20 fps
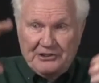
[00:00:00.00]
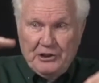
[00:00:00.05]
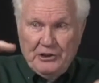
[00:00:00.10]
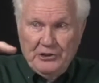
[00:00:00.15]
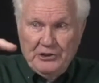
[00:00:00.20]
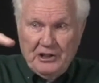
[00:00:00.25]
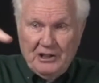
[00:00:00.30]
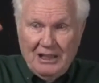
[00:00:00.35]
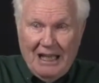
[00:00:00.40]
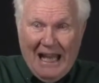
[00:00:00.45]

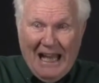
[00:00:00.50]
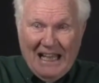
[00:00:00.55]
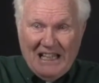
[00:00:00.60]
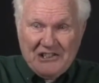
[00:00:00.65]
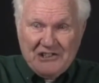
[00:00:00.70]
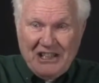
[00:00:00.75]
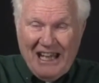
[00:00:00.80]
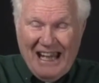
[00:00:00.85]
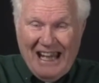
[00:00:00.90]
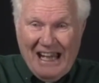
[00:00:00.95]
turned the
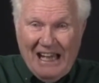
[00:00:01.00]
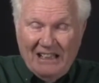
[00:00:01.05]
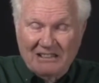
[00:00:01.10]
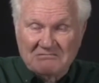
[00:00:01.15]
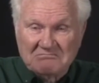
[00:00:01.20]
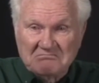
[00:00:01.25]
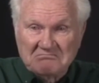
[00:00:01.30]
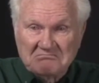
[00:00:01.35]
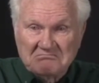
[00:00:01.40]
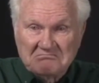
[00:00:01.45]
lights
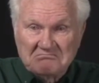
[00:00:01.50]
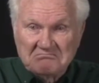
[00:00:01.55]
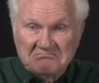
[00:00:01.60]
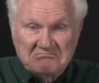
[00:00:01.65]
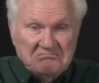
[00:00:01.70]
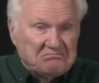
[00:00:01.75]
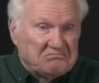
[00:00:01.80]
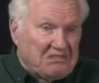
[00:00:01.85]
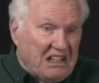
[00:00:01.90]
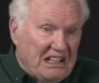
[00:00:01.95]
out
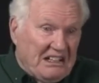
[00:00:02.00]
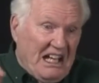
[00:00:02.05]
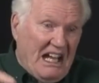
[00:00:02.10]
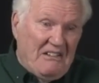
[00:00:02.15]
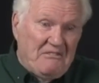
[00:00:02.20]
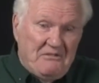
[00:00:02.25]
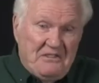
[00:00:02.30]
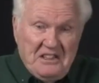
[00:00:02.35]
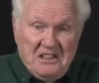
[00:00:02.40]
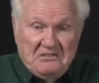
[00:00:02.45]
and I
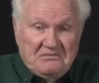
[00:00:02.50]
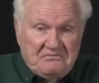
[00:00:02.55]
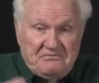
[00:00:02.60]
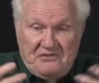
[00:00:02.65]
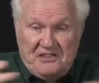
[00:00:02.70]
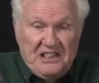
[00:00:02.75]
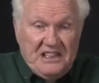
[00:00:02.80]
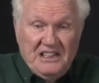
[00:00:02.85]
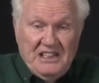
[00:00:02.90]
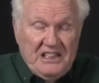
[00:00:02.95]
felt
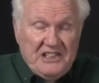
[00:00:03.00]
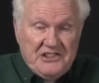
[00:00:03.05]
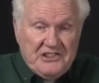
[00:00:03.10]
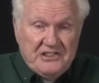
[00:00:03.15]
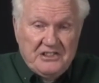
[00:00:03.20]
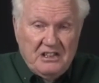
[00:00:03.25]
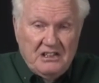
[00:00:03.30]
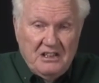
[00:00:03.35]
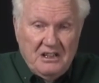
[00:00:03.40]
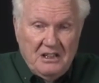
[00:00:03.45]

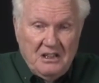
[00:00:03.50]
finished.